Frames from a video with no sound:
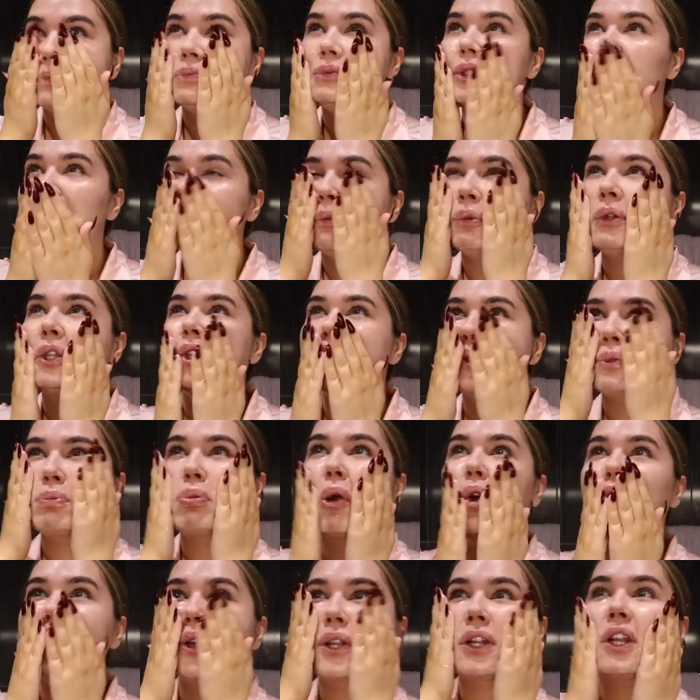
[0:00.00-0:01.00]
Yeah, but this
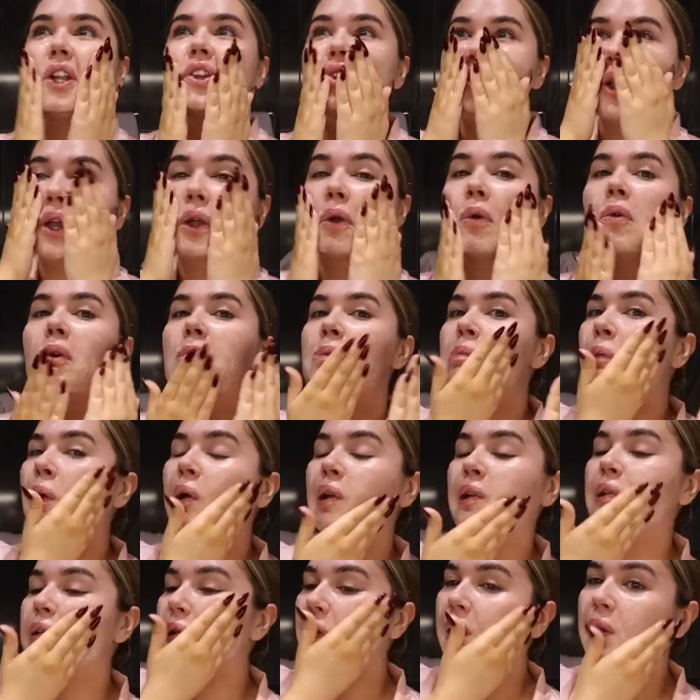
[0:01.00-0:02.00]
product is like one
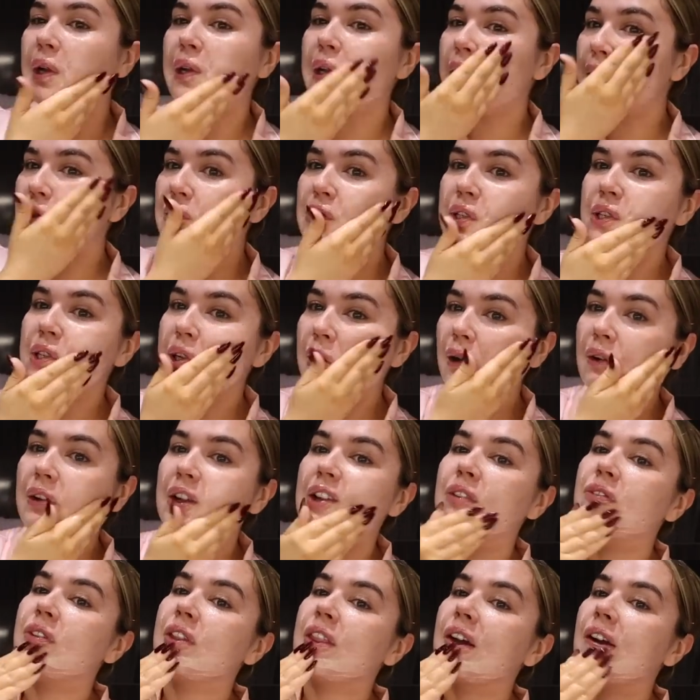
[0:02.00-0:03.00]
product I literally can't
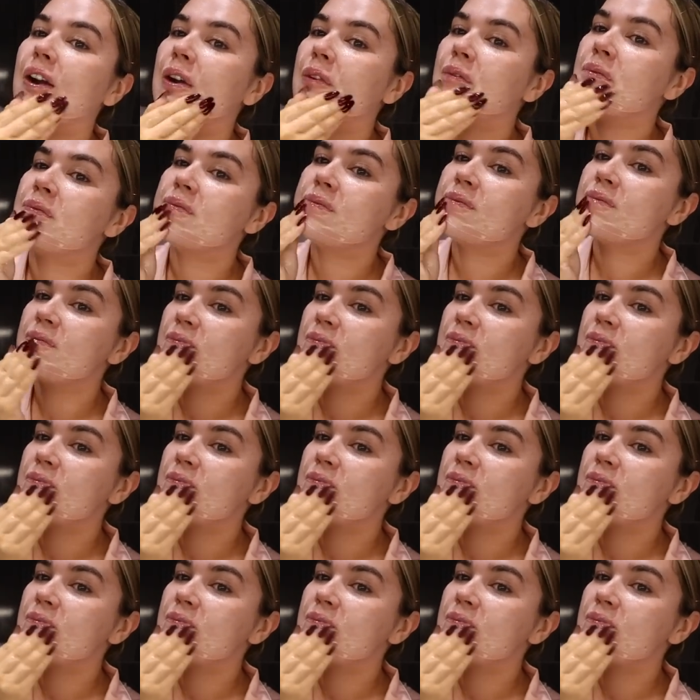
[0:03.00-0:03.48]
live without.